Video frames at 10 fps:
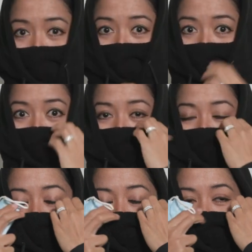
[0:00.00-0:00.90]
if
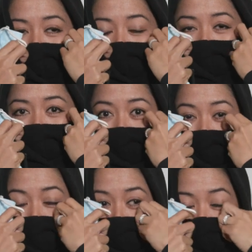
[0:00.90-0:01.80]
I'll be
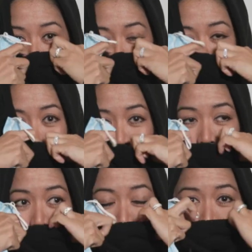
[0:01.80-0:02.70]
going out to
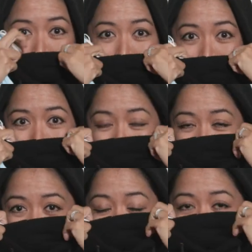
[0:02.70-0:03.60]
the mall
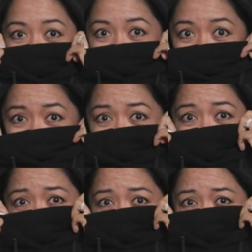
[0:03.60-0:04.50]
or anywhere
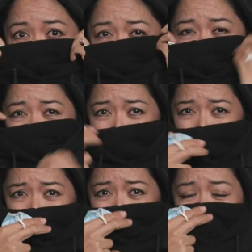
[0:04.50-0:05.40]
to protect
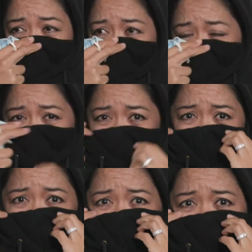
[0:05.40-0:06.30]
myself. It
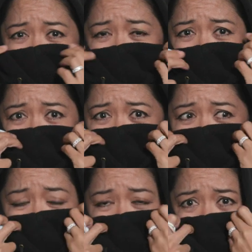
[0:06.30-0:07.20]
doesn't matter how I
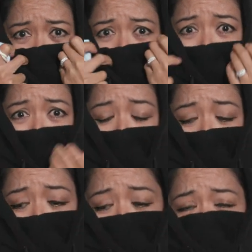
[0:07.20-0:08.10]
look like.
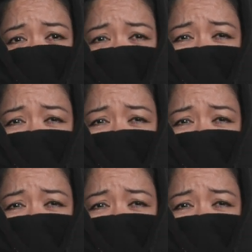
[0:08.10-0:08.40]
But